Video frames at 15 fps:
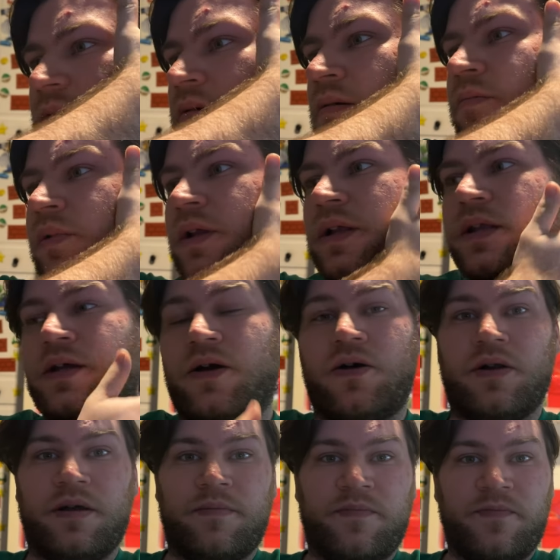completely
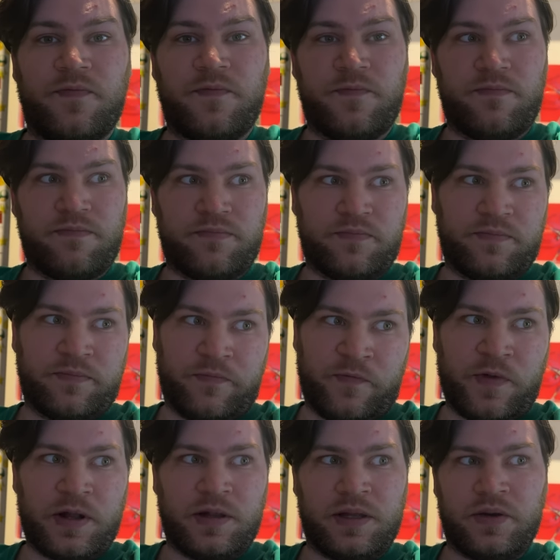caught up
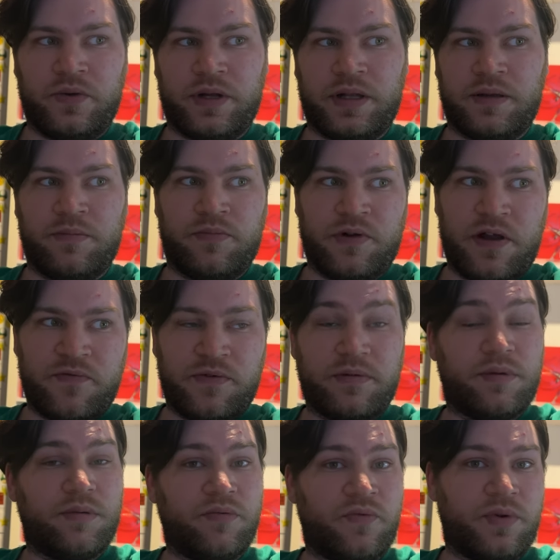fairly quickly,
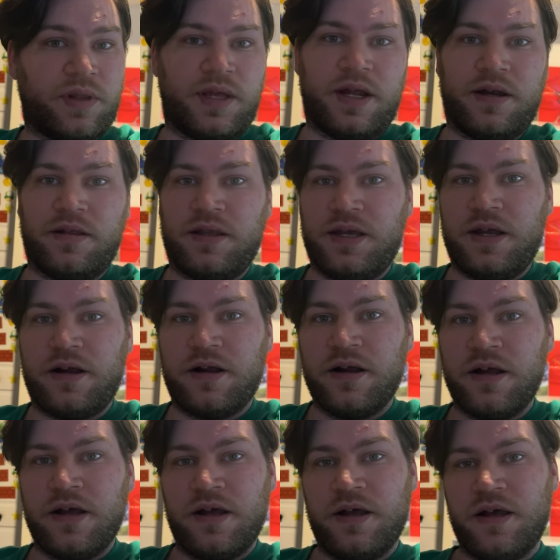preferably before the end of the year.
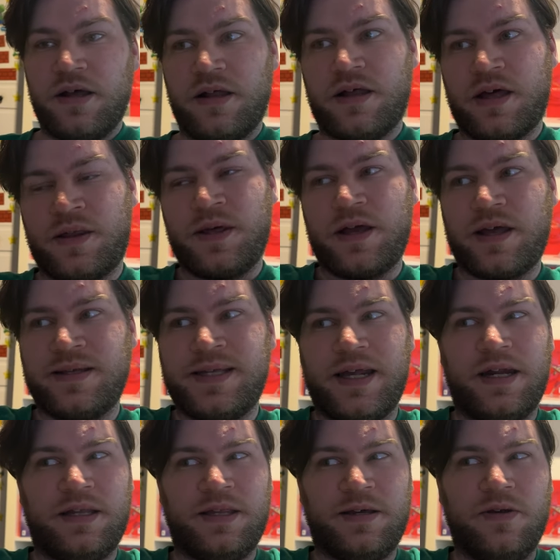I think I said
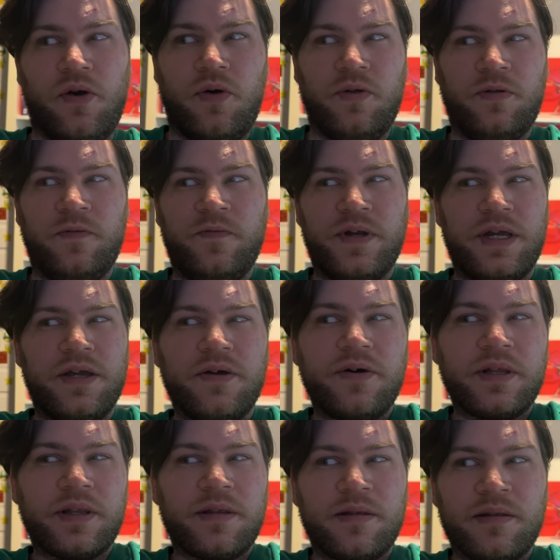at the goal video
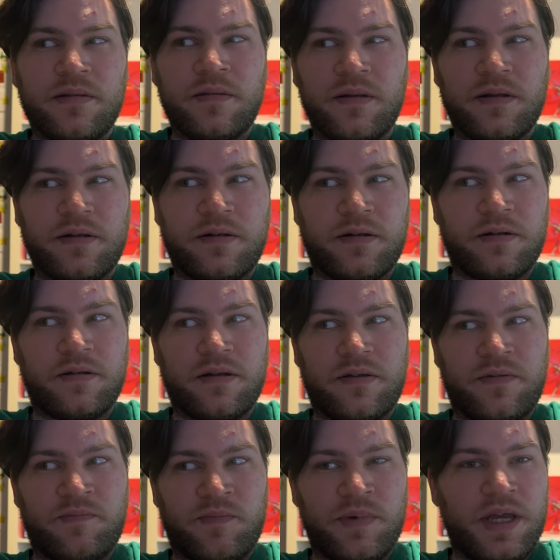at the
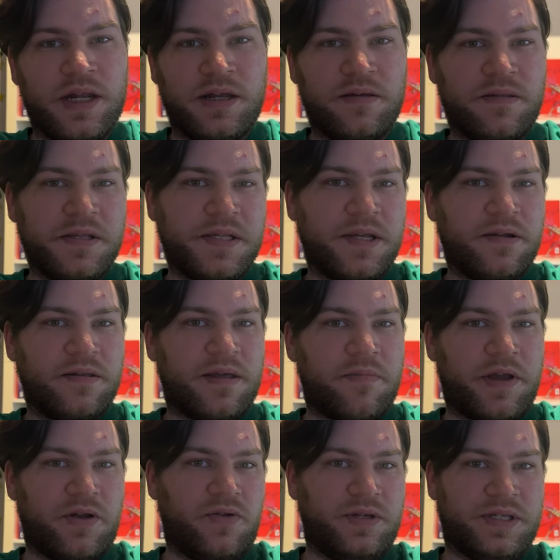beginning of this year that
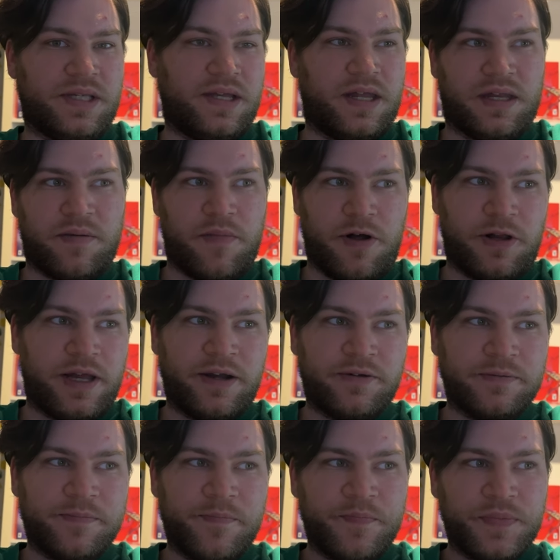my goal is to get them all
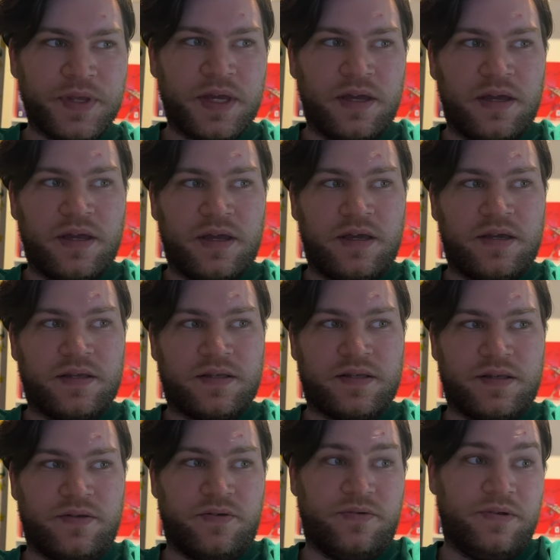out.
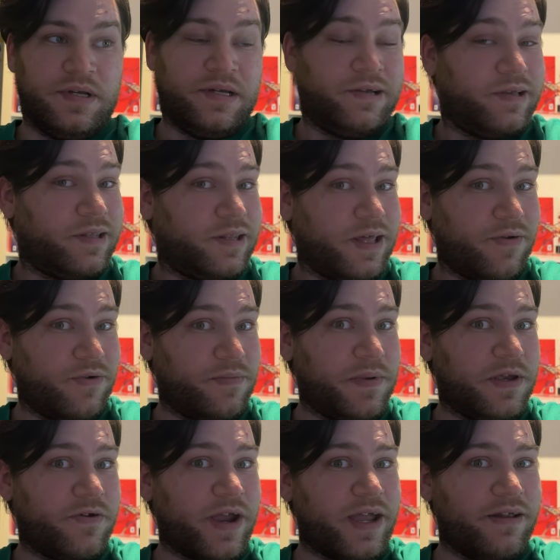So that would be
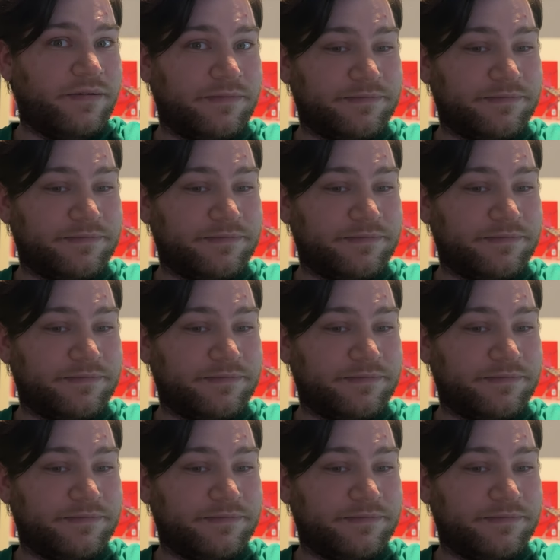great.